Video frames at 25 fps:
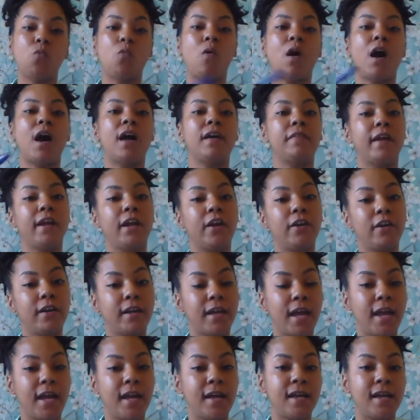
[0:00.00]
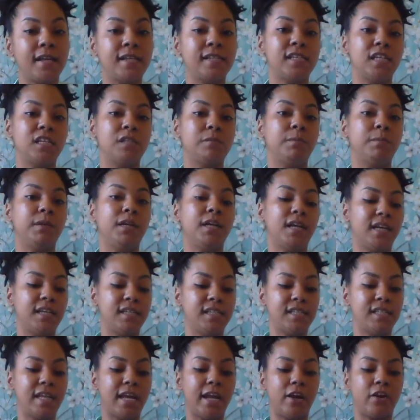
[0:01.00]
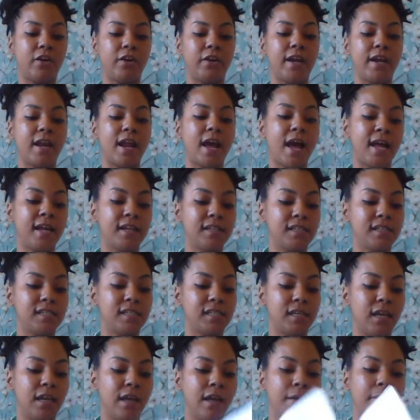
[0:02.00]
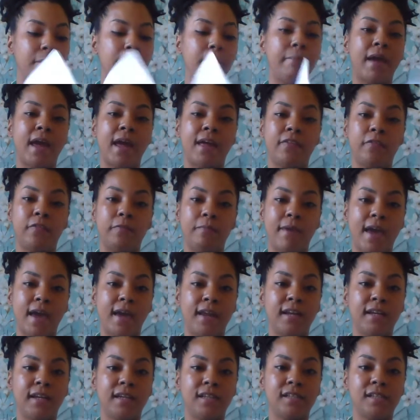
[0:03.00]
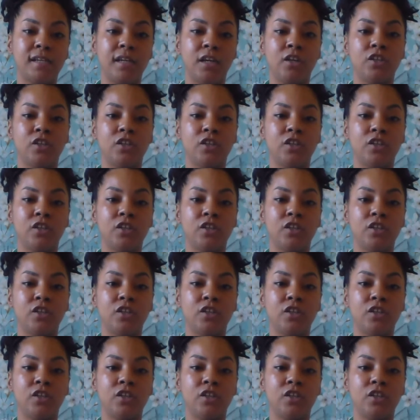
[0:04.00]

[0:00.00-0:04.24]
why they are chaos is because they are not mathematics.